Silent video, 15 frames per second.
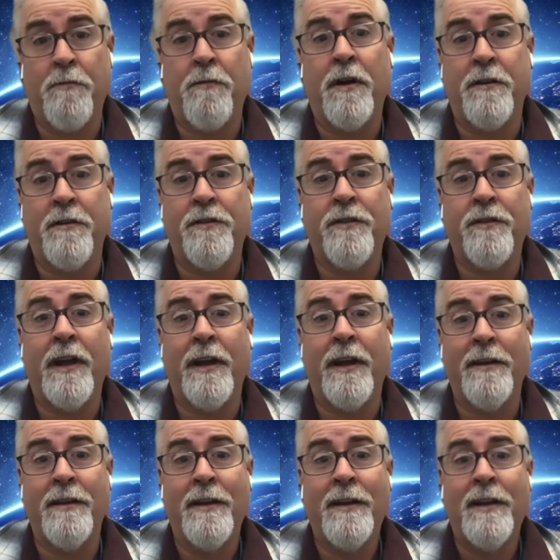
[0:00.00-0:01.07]
what you're saying,
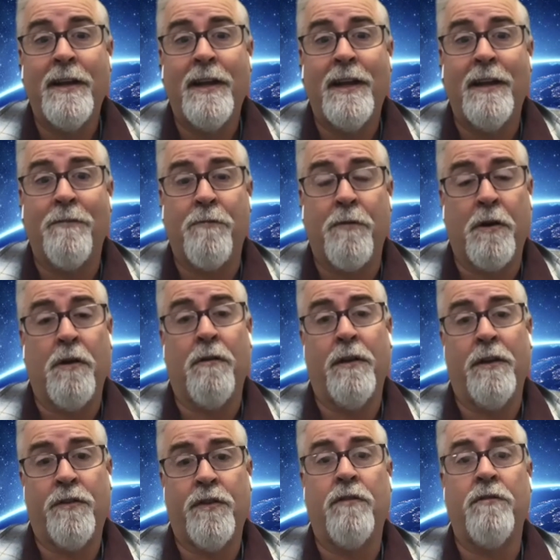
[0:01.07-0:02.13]
if we're going
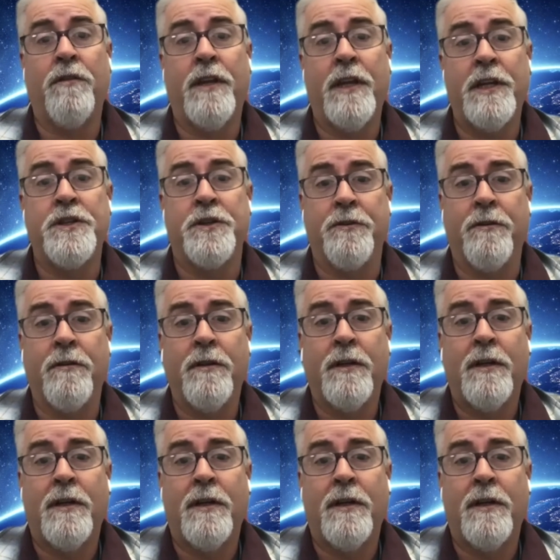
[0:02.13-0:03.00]
so digital,